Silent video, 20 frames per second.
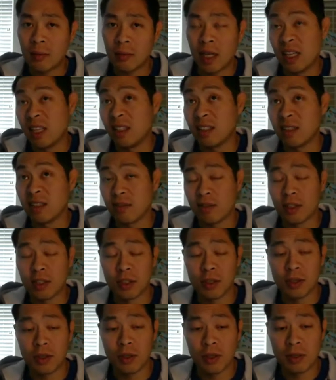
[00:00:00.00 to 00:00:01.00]
It is
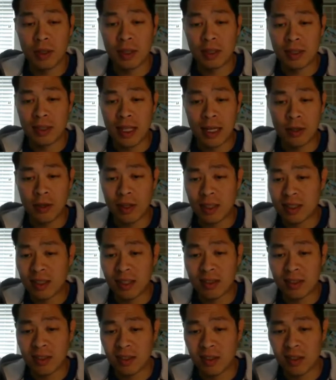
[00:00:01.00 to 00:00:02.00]
official. Standardized
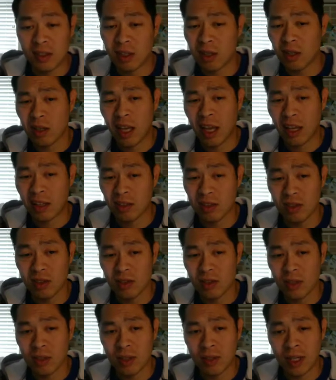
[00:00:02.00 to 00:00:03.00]
testings are all
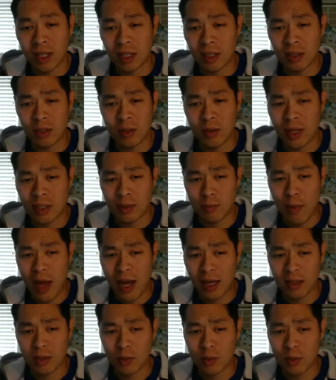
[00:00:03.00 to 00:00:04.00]
canceled, so you're not going to do
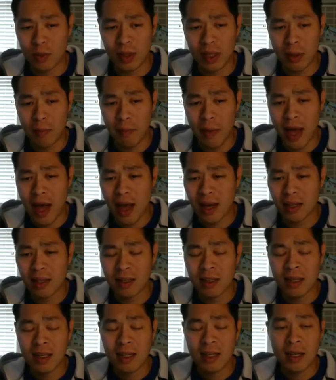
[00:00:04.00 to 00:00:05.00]
SBACs when we get back,
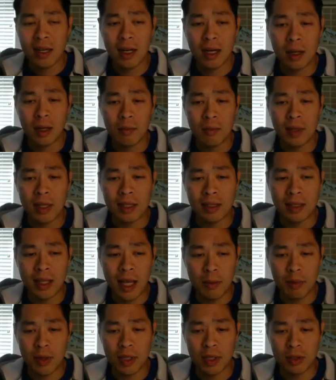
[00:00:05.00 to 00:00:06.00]
and
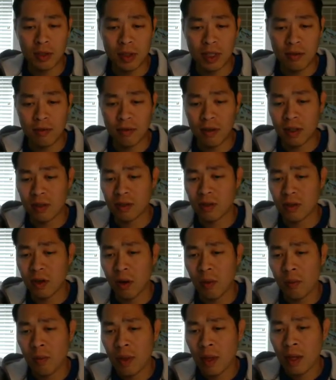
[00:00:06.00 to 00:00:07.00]
APs are different.
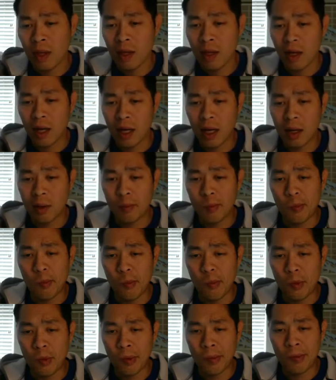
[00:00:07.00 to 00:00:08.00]
So
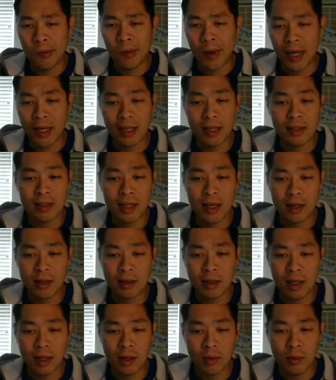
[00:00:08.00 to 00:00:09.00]
we'll hang in
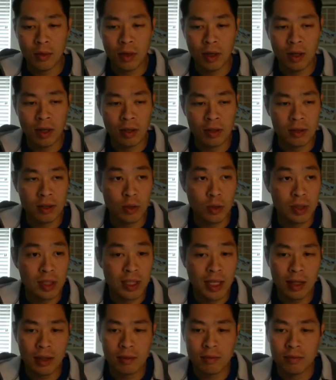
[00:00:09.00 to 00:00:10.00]
there, and we'll all do it
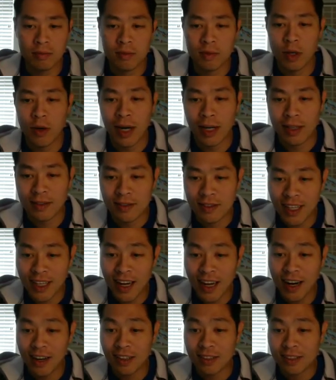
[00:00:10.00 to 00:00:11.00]
together. All right,
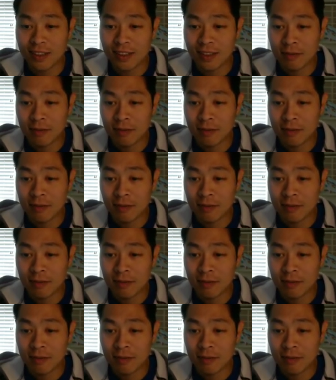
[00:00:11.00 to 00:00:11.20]
take care.